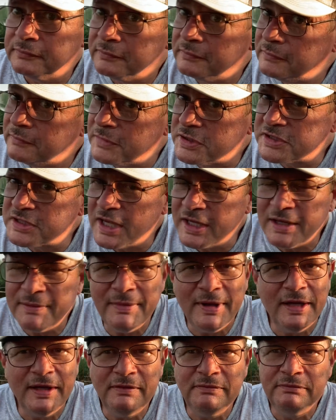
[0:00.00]
Mistake I
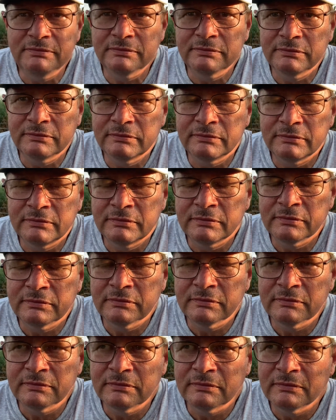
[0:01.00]
made,
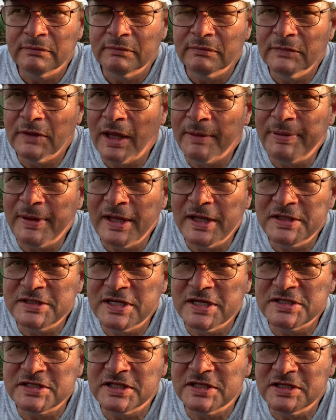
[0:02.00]
I'm not paying
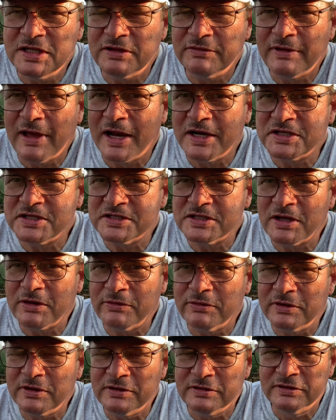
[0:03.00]
attention to the radishes I
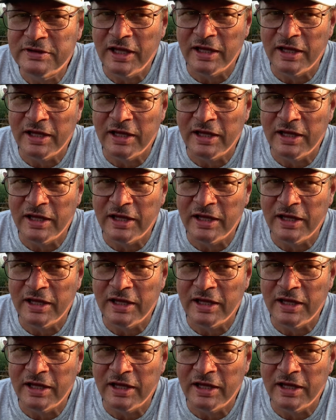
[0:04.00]
ordered.